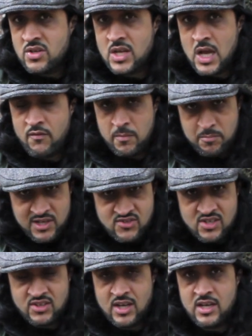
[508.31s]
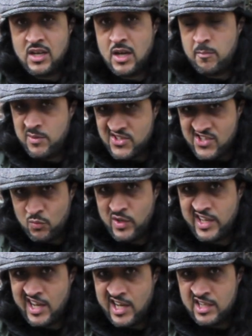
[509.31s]
you have a blessed day, a blessed
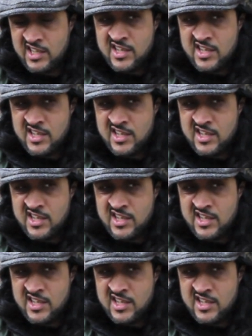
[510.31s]
week ahead.